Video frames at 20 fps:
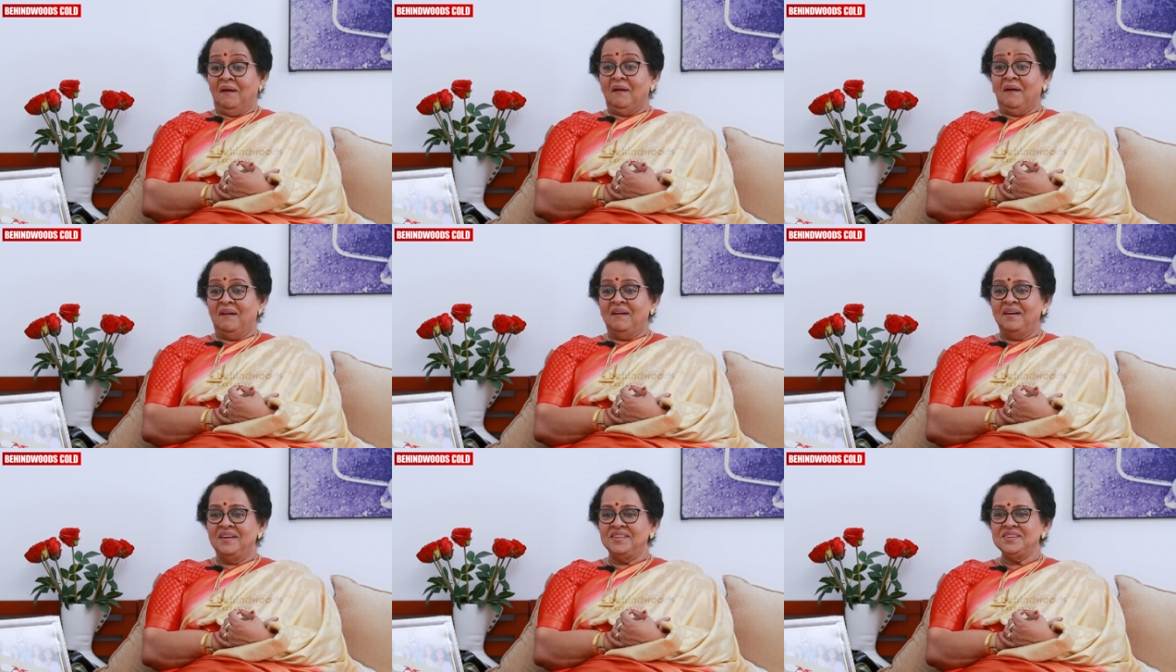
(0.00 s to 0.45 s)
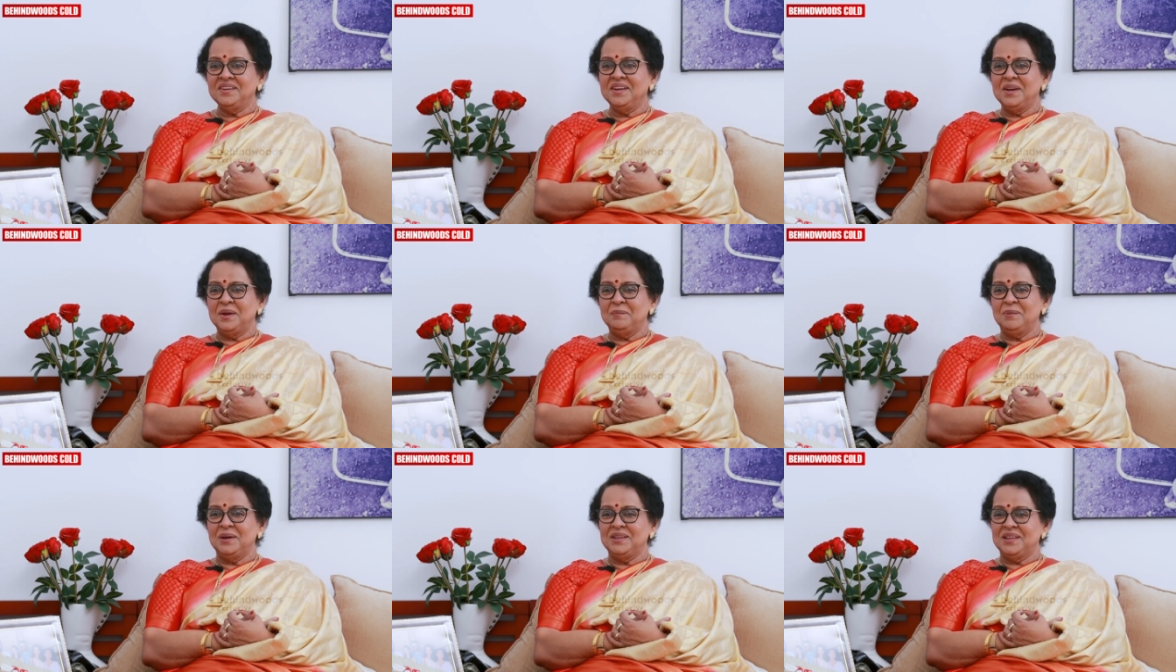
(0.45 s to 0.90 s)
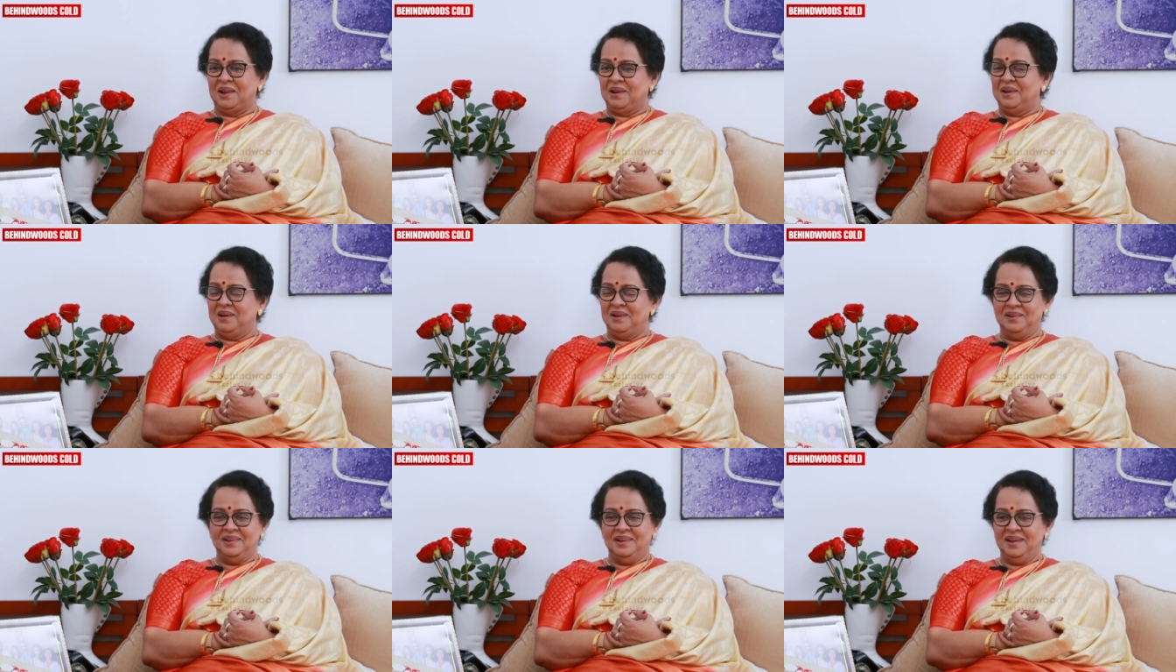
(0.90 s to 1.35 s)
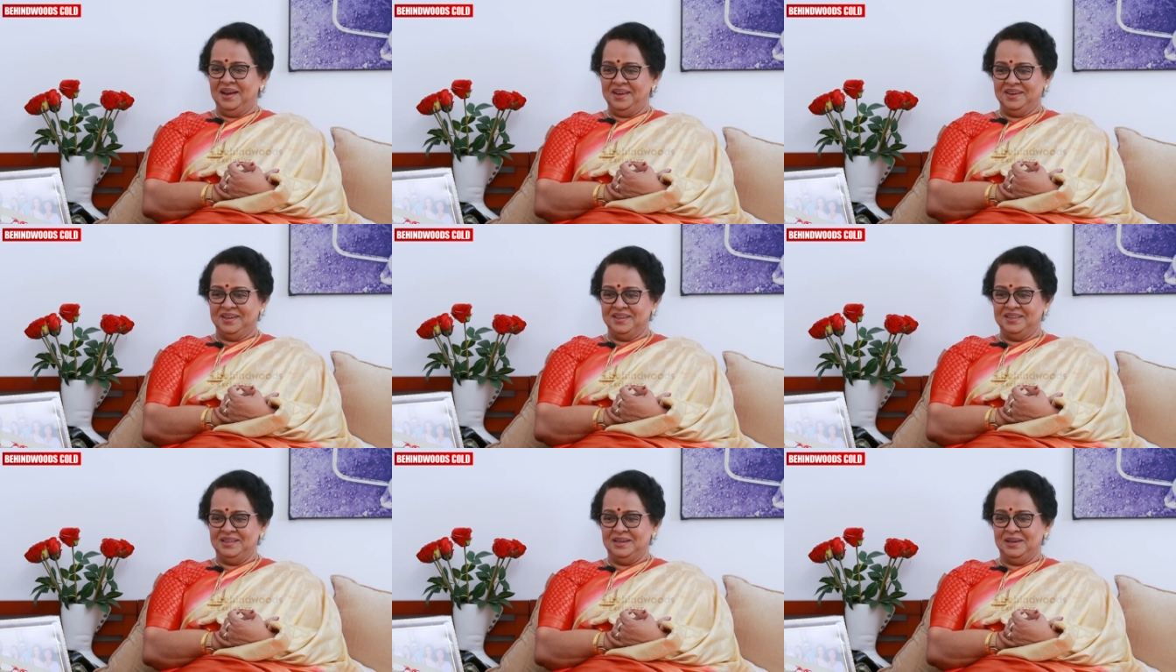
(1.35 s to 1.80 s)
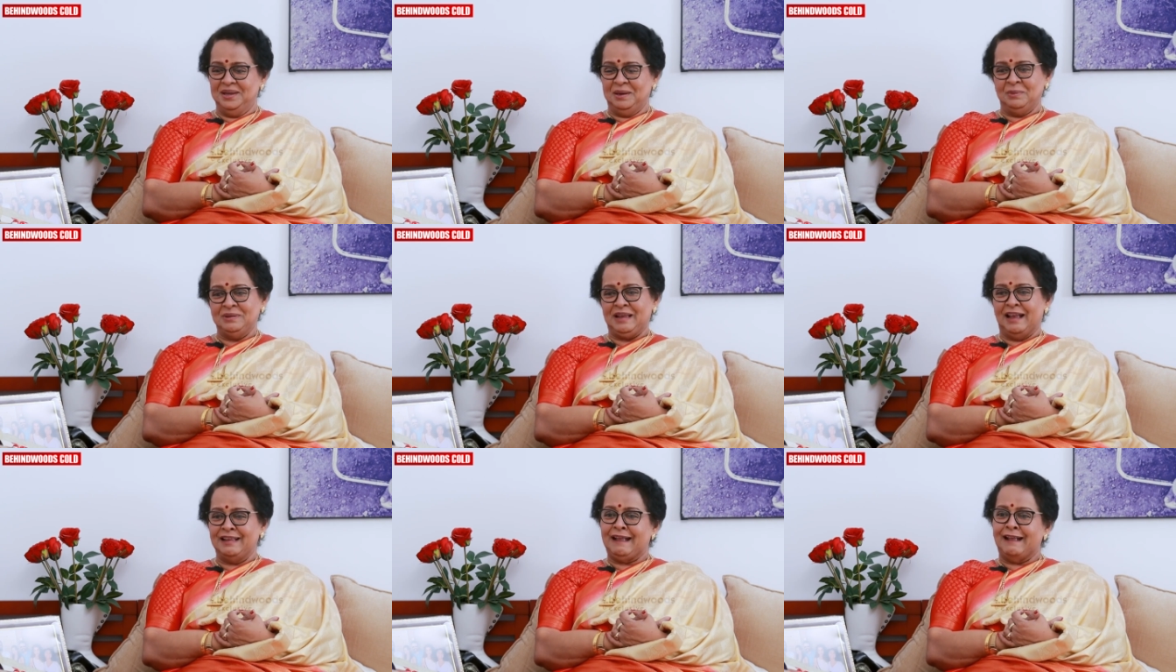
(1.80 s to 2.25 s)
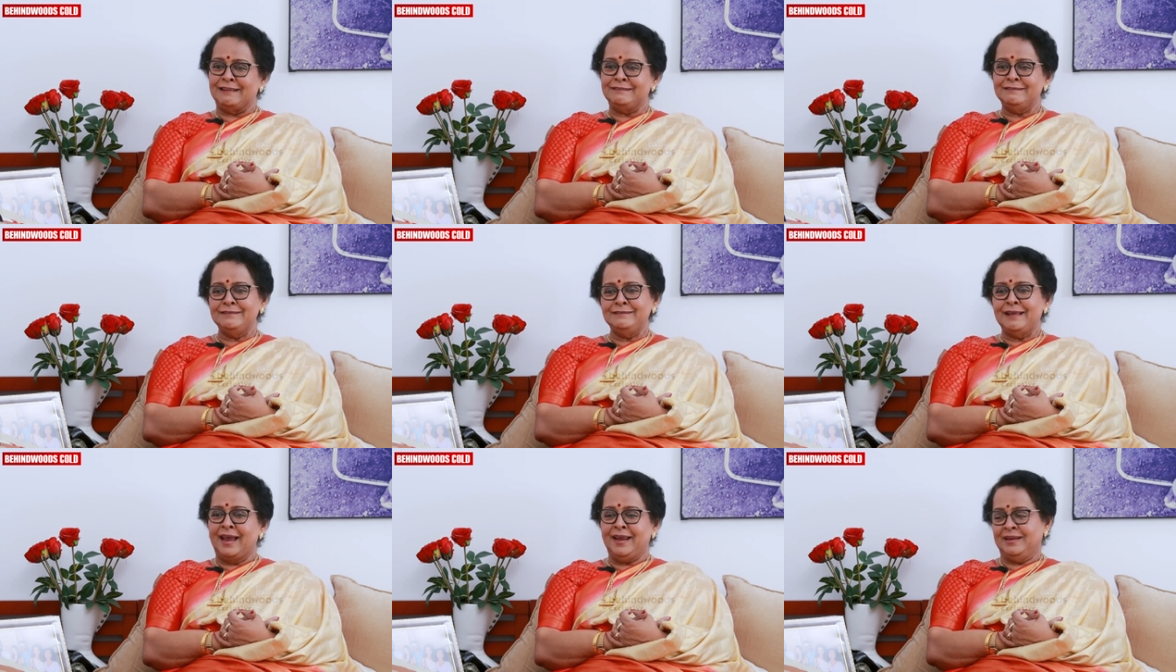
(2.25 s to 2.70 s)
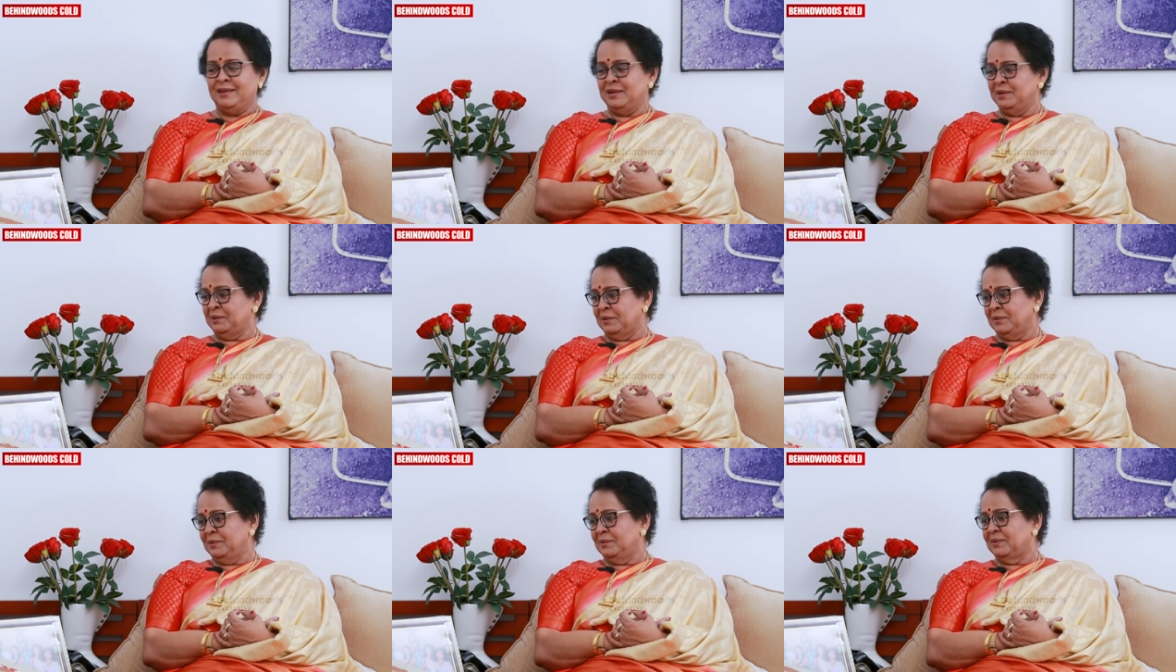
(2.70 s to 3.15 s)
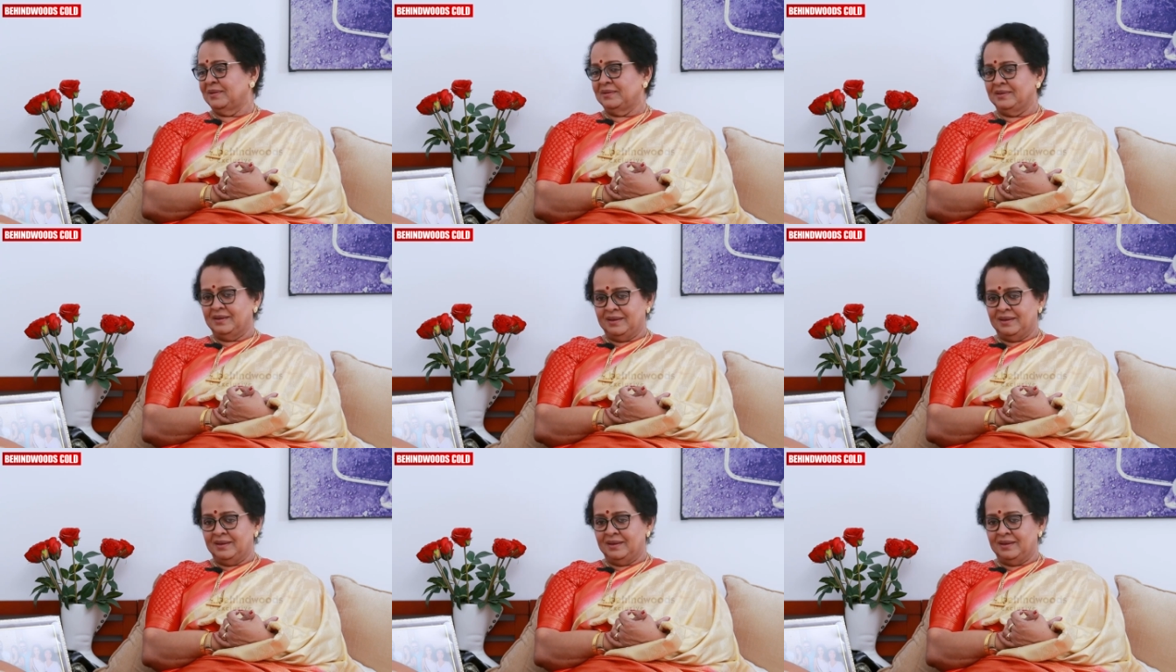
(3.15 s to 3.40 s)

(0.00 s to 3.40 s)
oh, then I made a lot of you. I didn't know. I